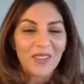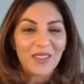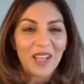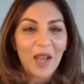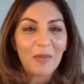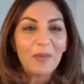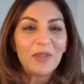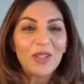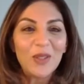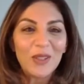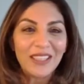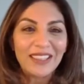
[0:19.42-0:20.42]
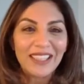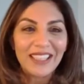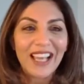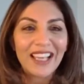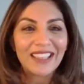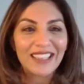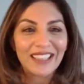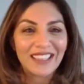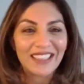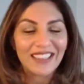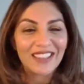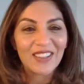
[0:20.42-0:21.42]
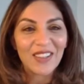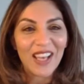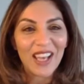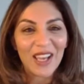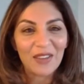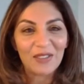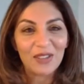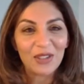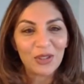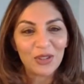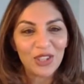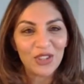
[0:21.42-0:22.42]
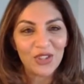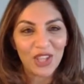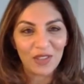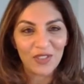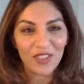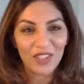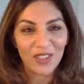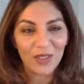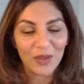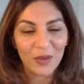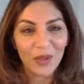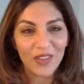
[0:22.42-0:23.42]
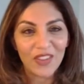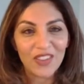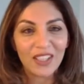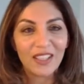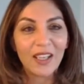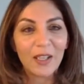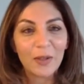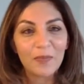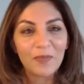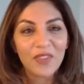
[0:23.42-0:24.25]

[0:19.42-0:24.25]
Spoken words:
I'm absolutely delighted to have Chris Jephson with us today